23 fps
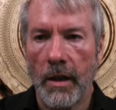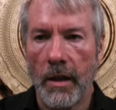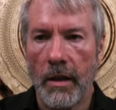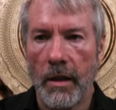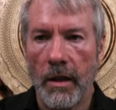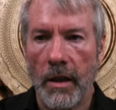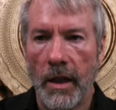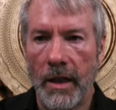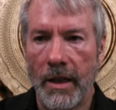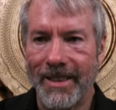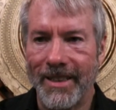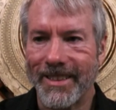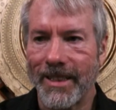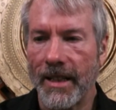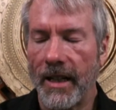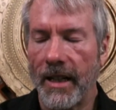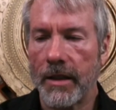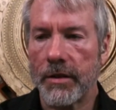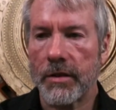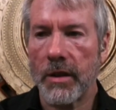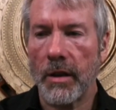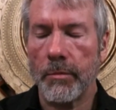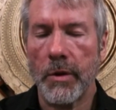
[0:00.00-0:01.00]
And it's
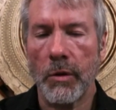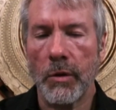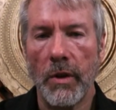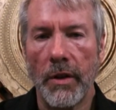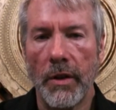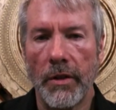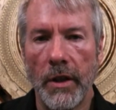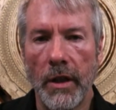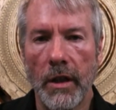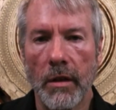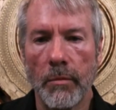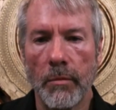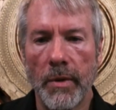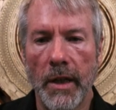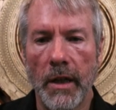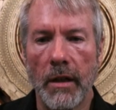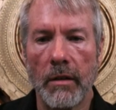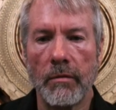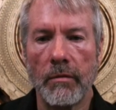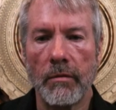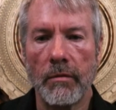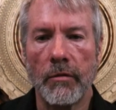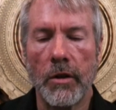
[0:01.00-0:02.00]
not something we think
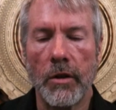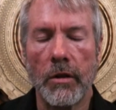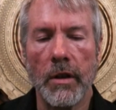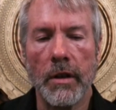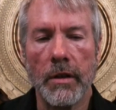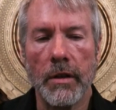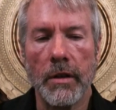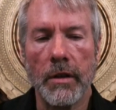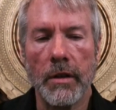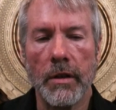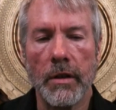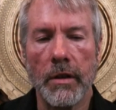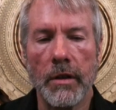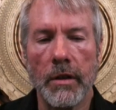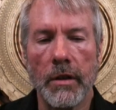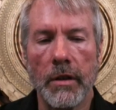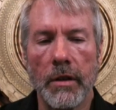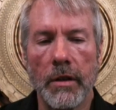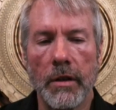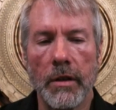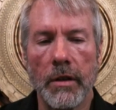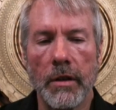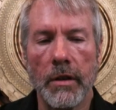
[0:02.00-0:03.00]
about very deeply
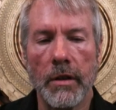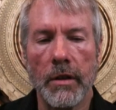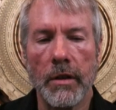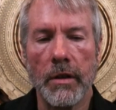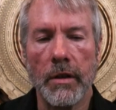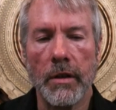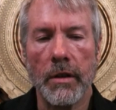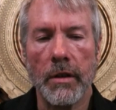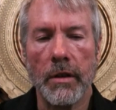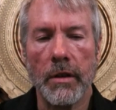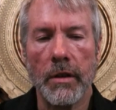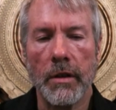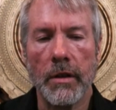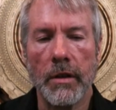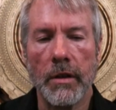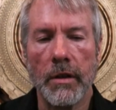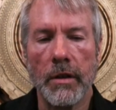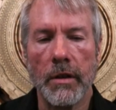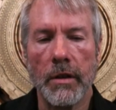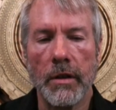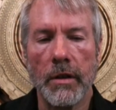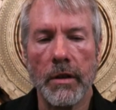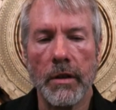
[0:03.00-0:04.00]
until
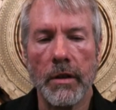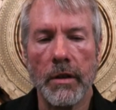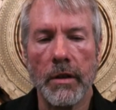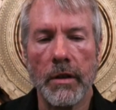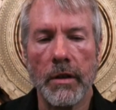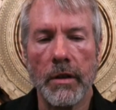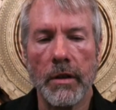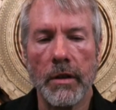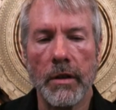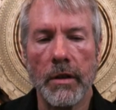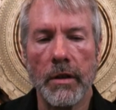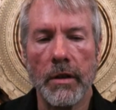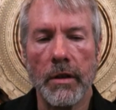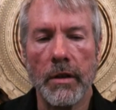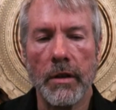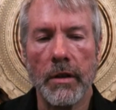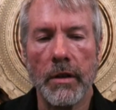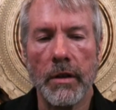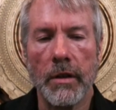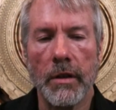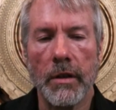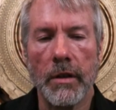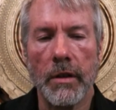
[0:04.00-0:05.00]
you have
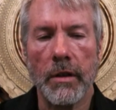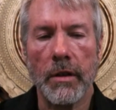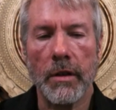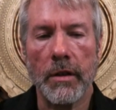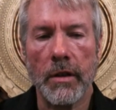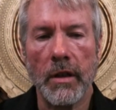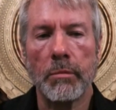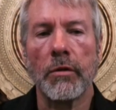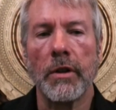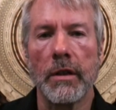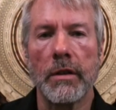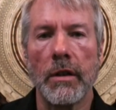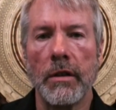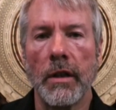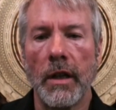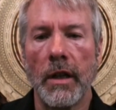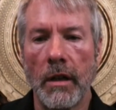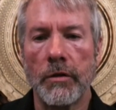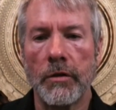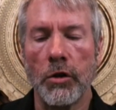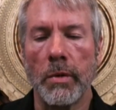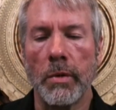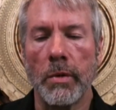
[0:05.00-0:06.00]
to. But for the first
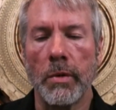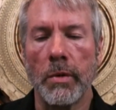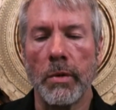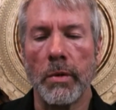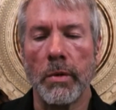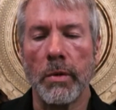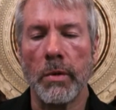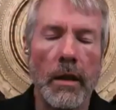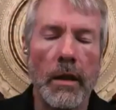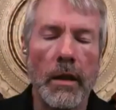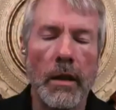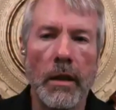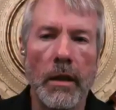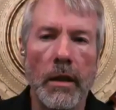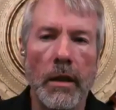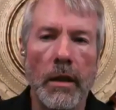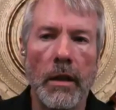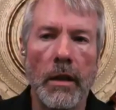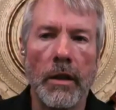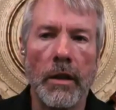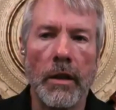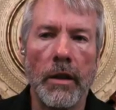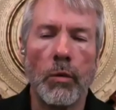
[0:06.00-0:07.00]
time
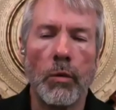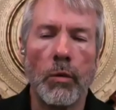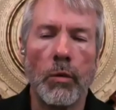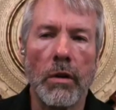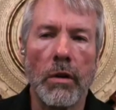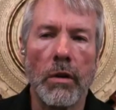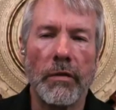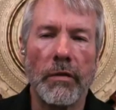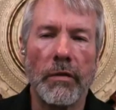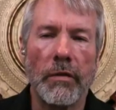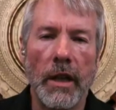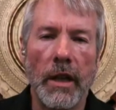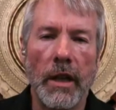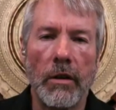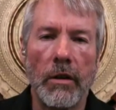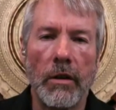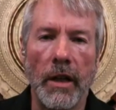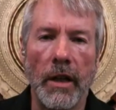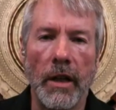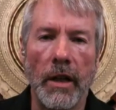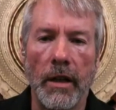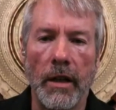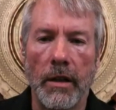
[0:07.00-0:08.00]
in the world of the internet,
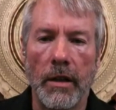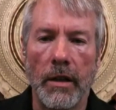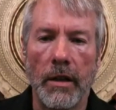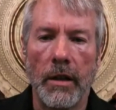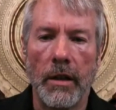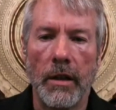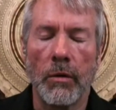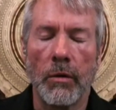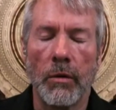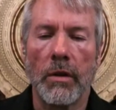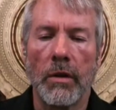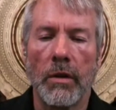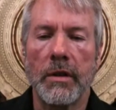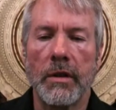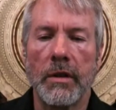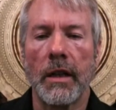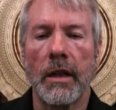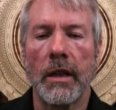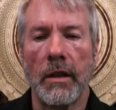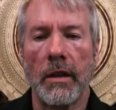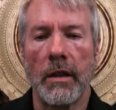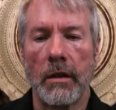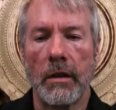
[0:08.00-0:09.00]
in the world of
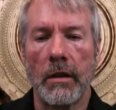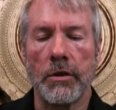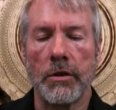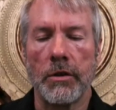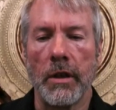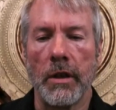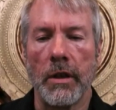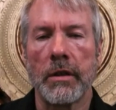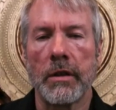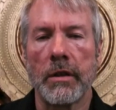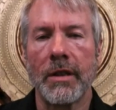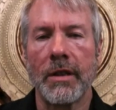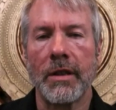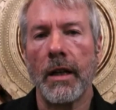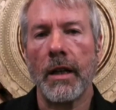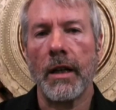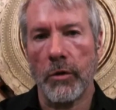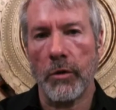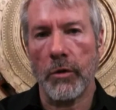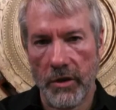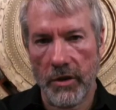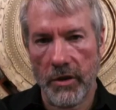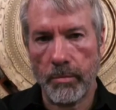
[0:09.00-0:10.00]
technology, in
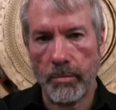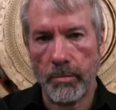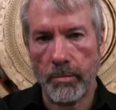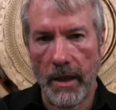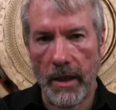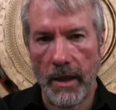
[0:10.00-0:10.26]
cyberspace,